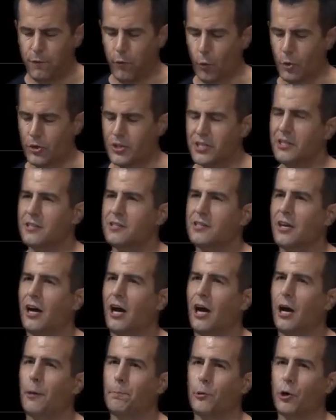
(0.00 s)
force it
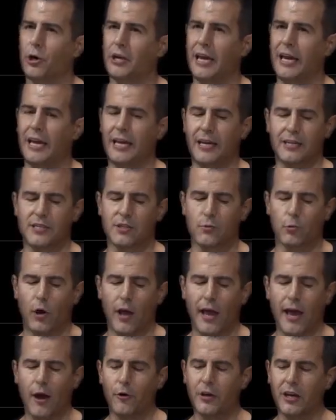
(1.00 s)
to uppercase.
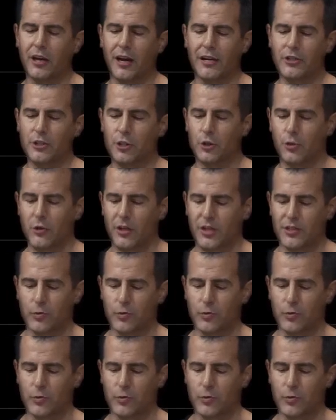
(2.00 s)
Well, how can I do